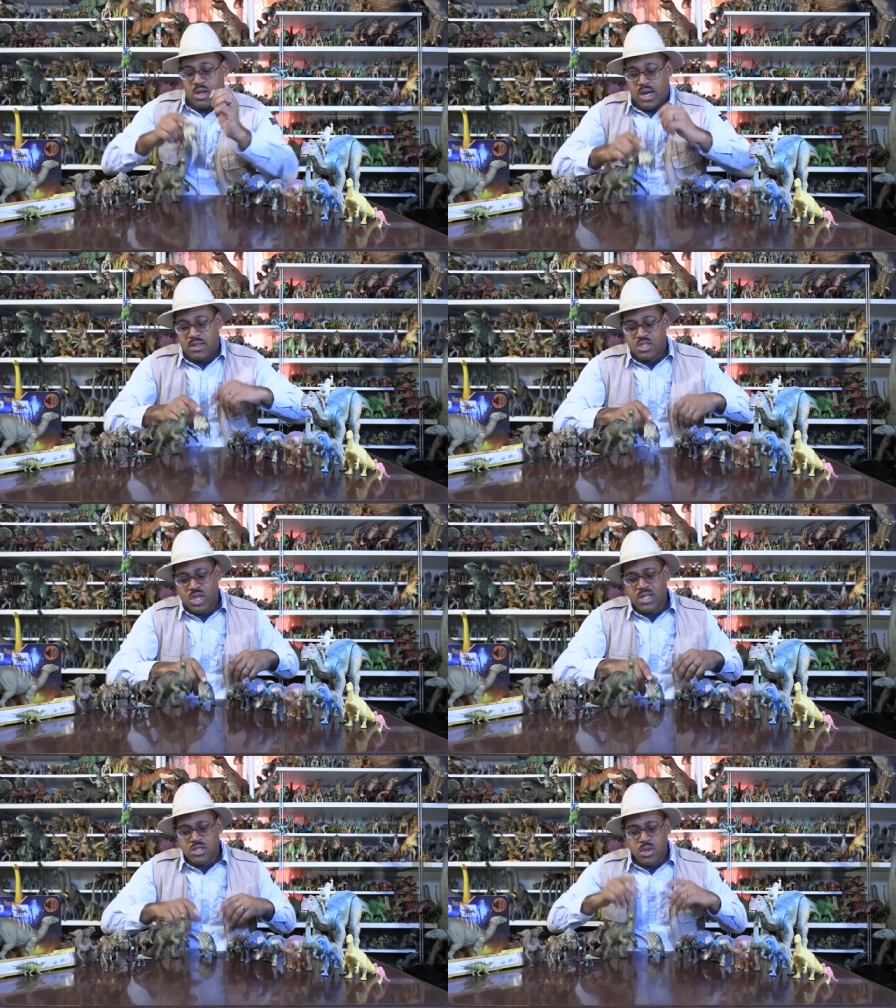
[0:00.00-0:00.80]
Uh, the
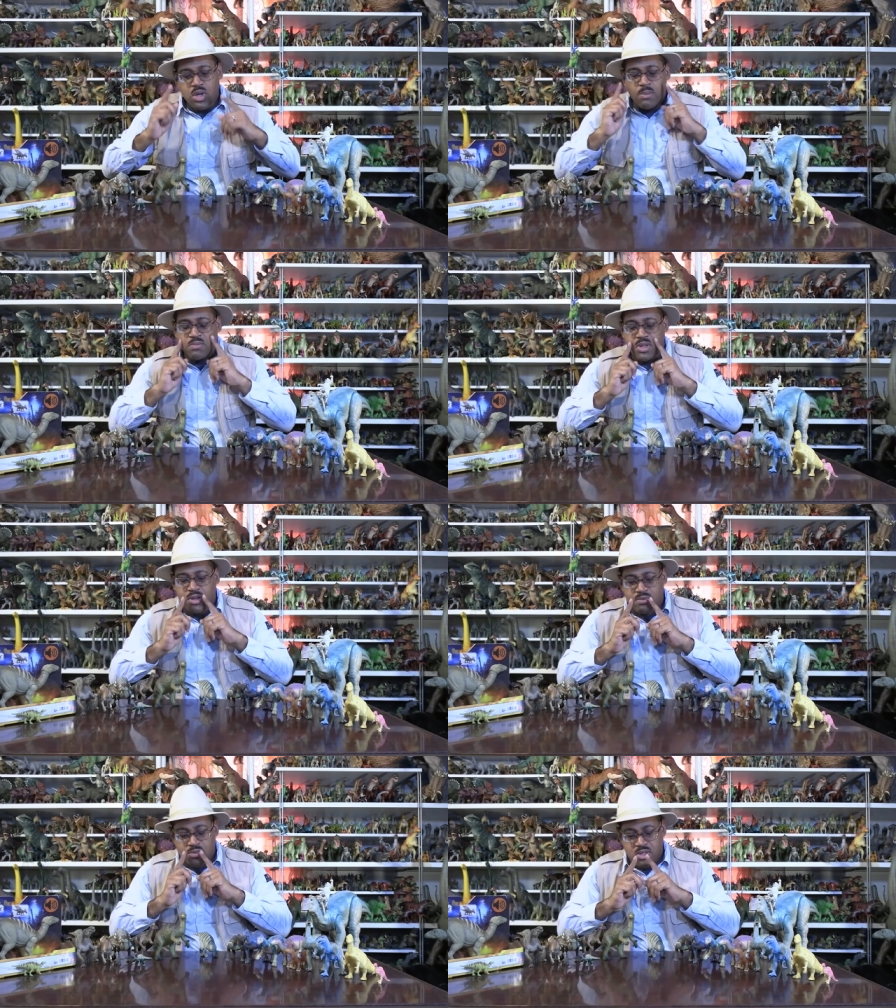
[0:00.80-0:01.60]
cheeks do come to
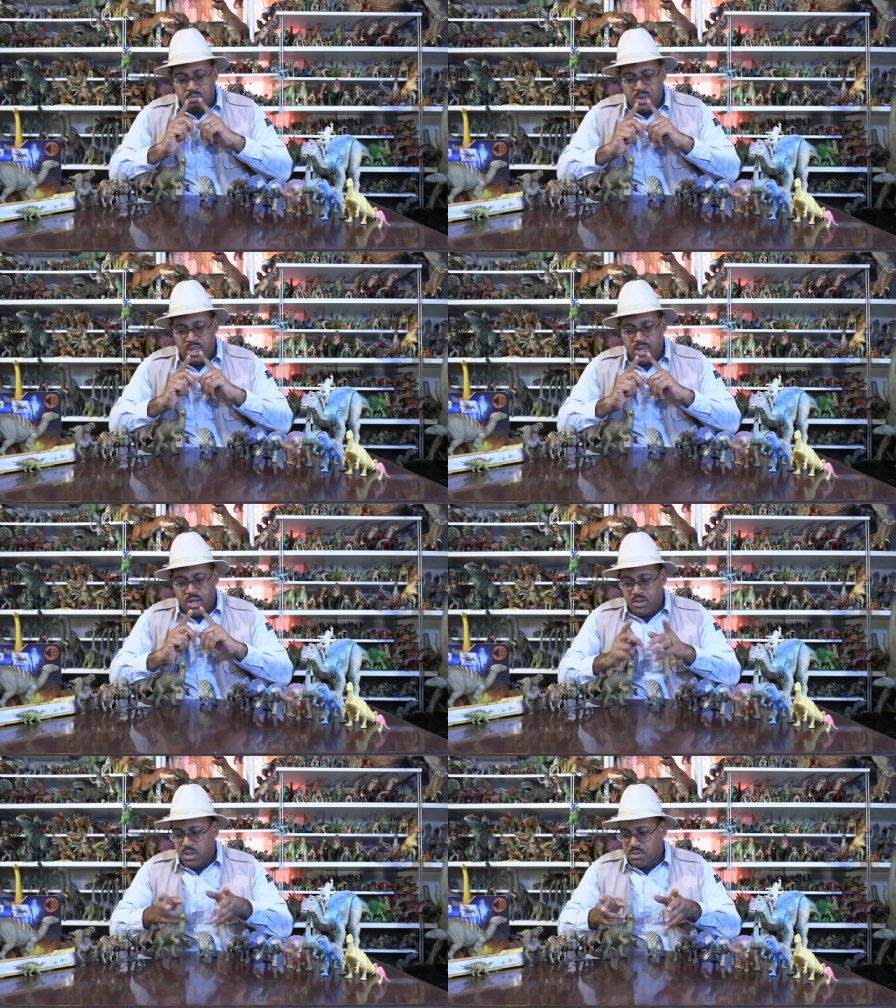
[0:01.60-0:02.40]
the to the beak in
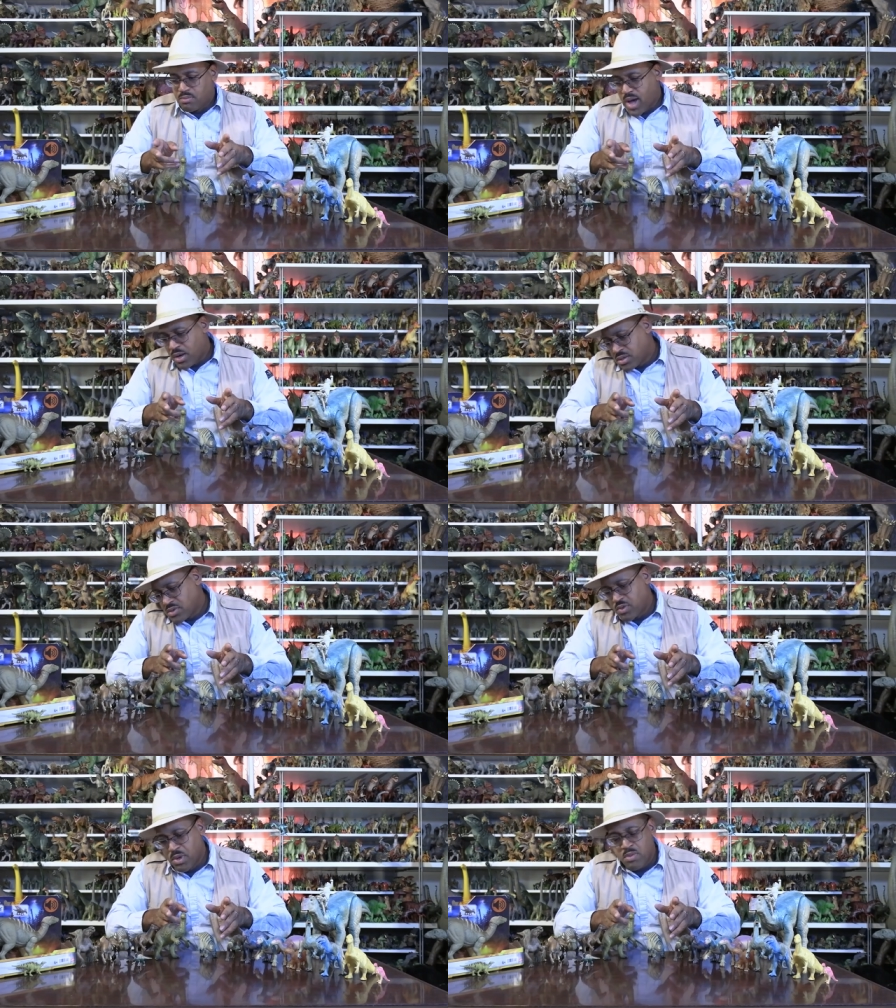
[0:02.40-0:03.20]
all these models
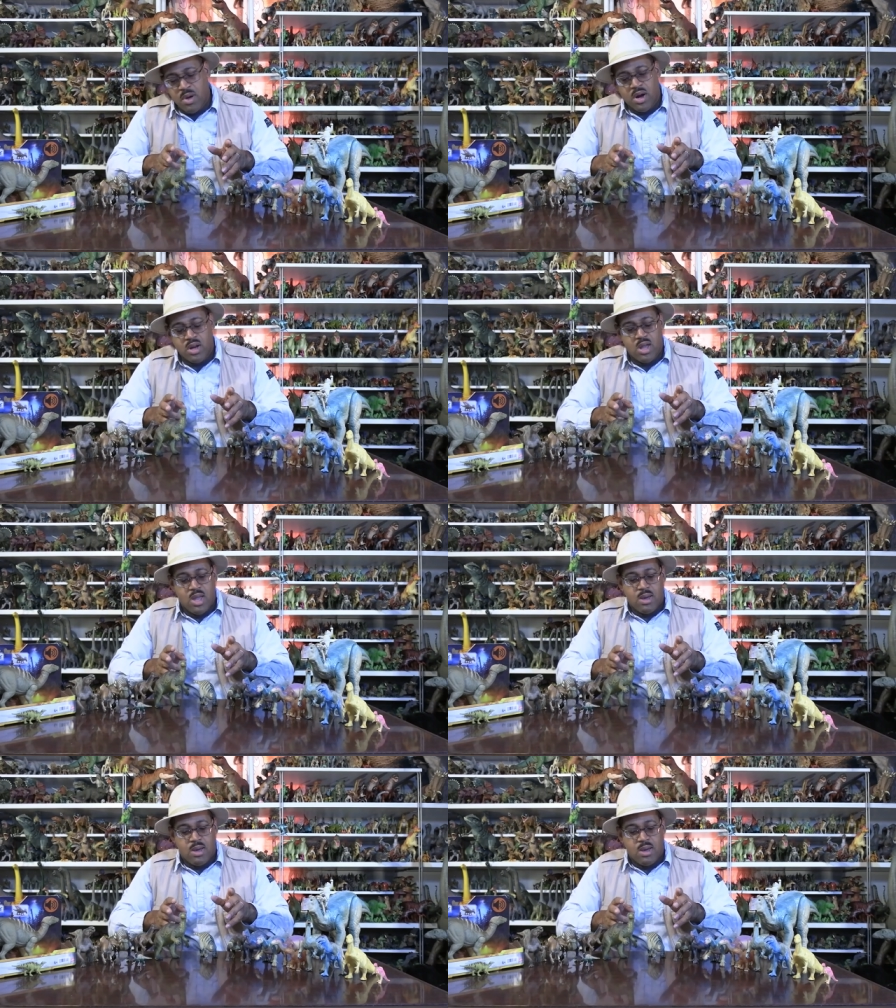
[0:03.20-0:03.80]
for the most part.